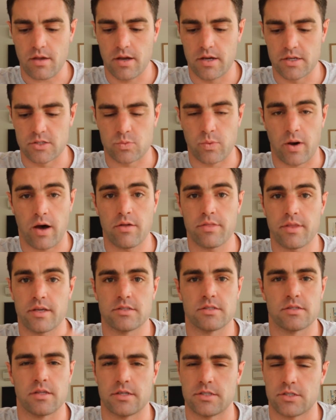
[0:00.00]
as well,
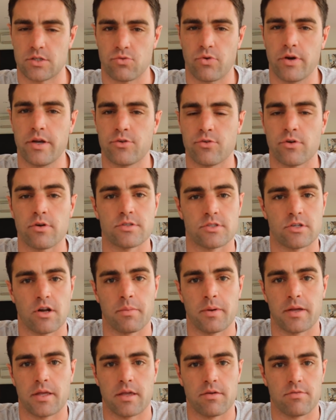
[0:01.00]
there's three drills that
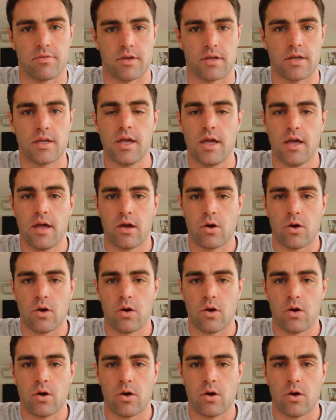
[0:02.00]
I've been giving